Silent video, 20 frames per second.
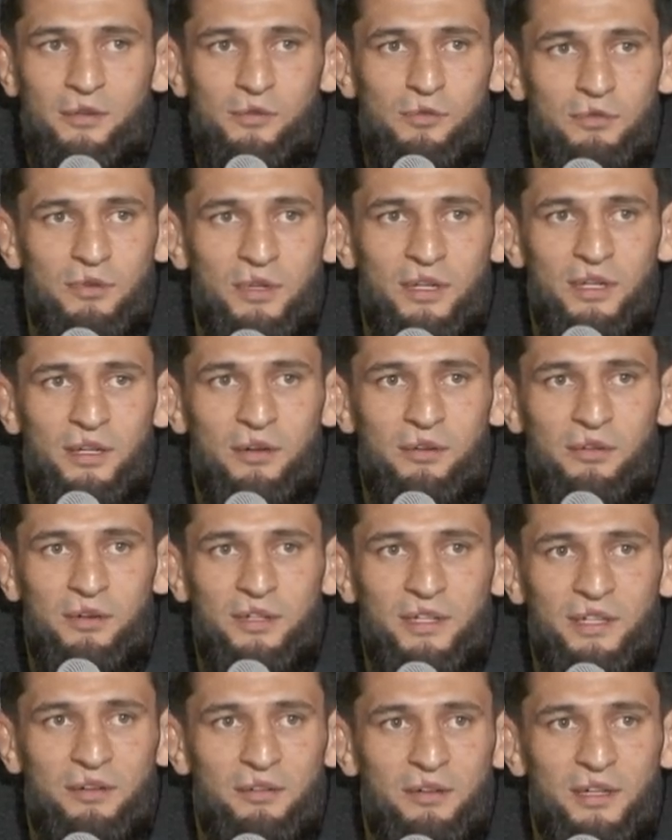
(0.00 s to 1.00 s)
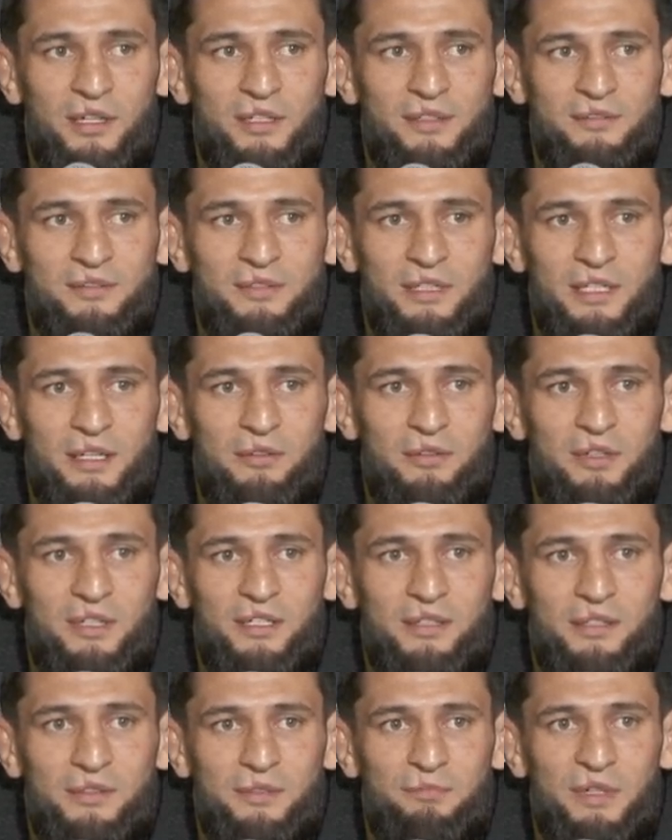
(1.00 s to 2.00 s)
know, the whatever belt is... they want, I want
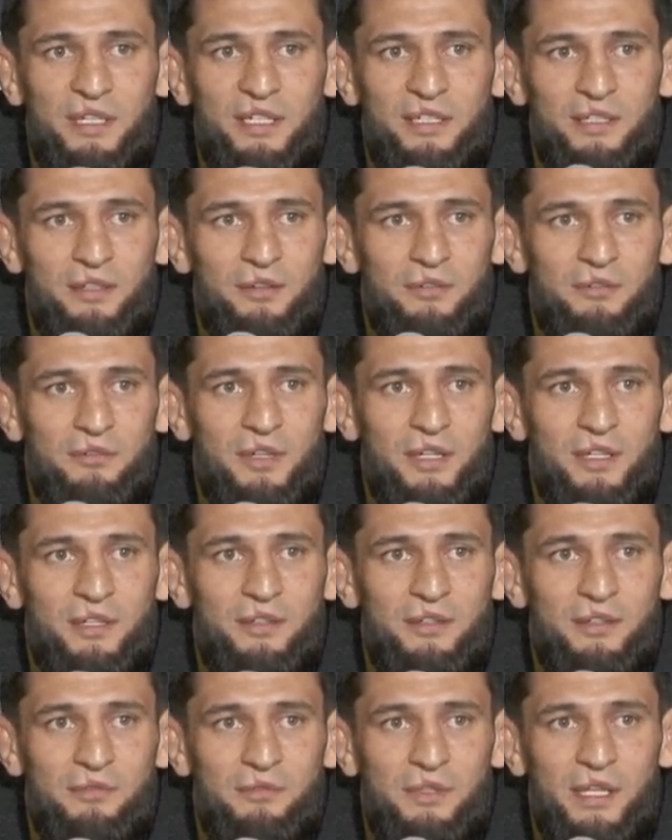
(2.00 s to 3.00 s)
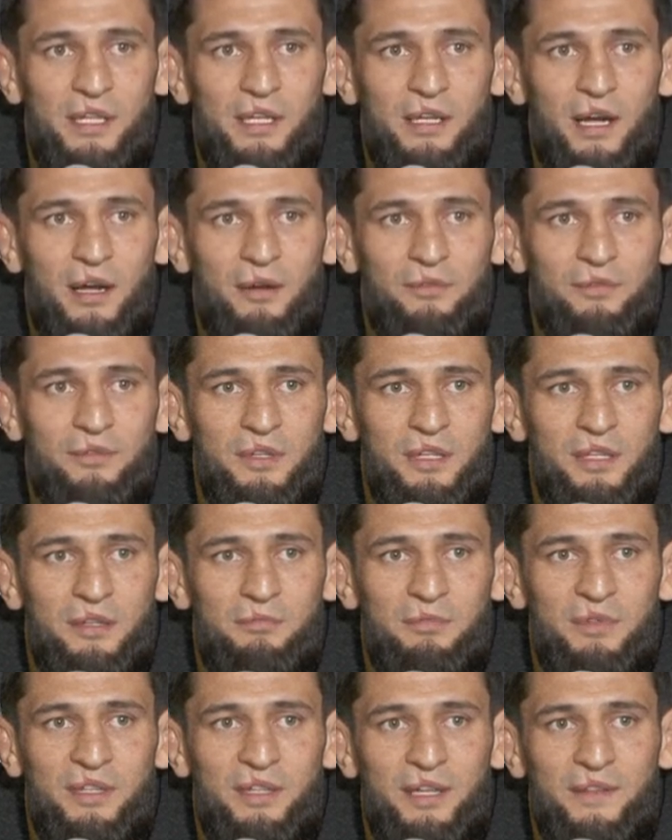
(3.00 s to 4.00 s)
to smash everyone. They have to
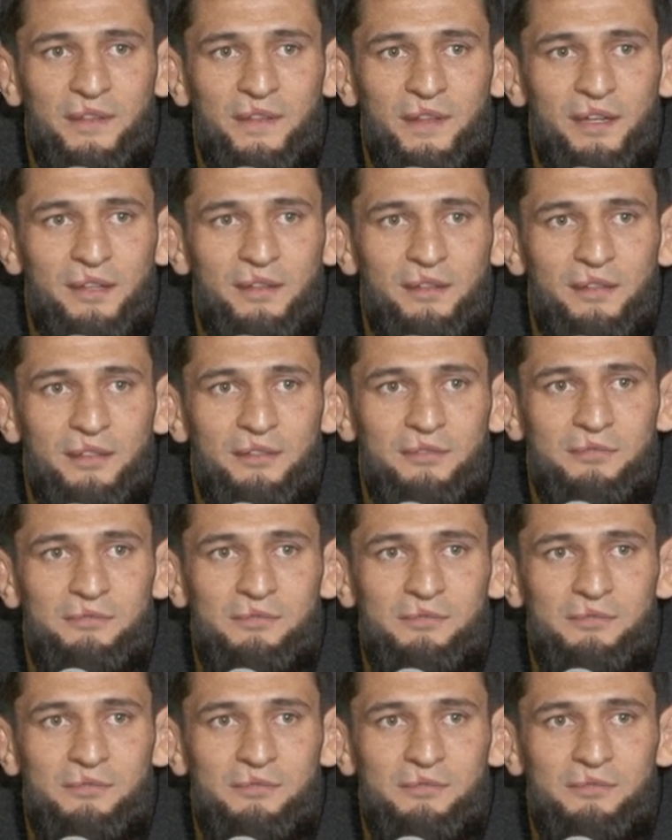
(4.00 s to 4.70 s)
give me that title